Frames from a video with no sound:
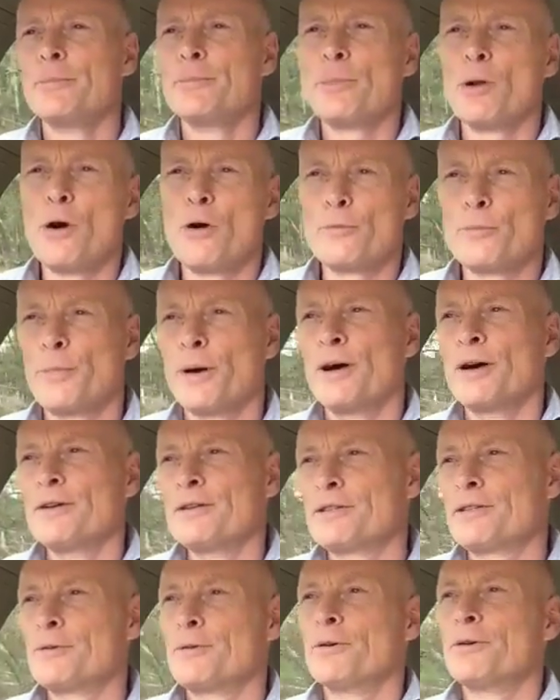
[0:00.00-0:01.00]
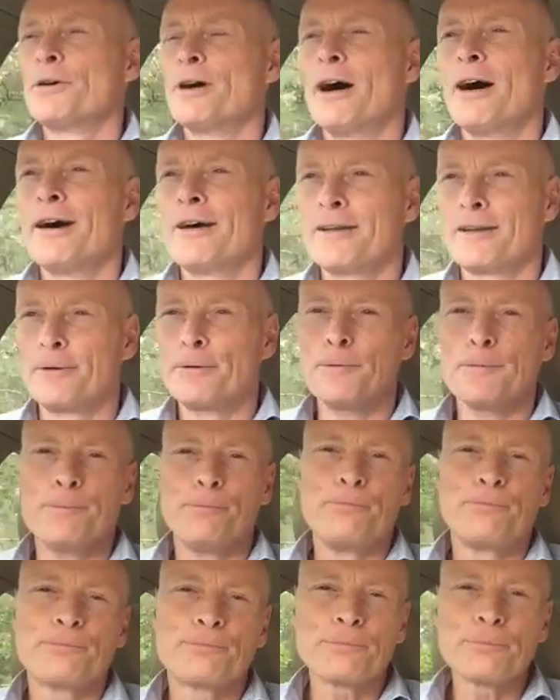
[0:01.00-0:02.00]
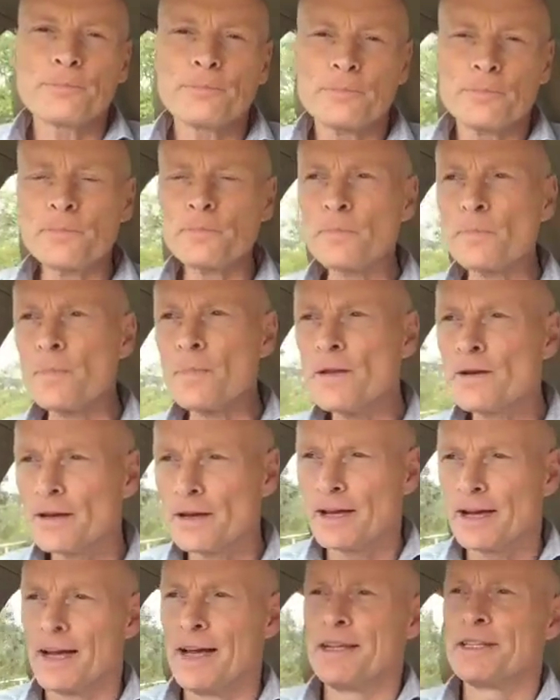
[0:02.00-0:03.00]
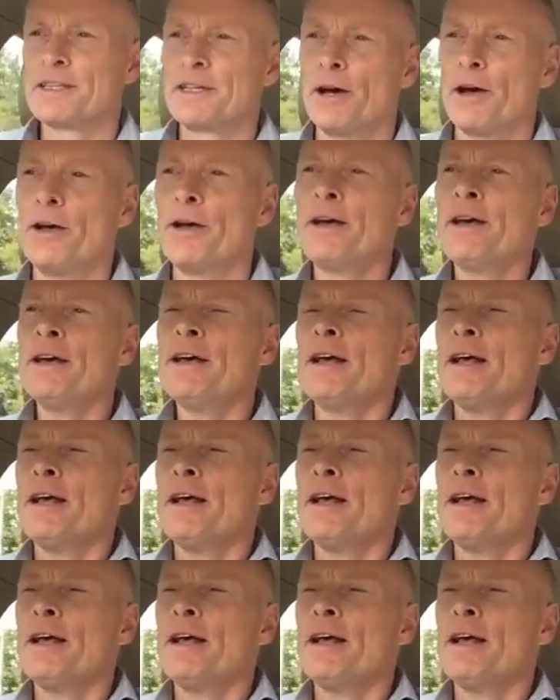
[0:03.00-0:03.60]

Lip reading: blog post or article? Okay, so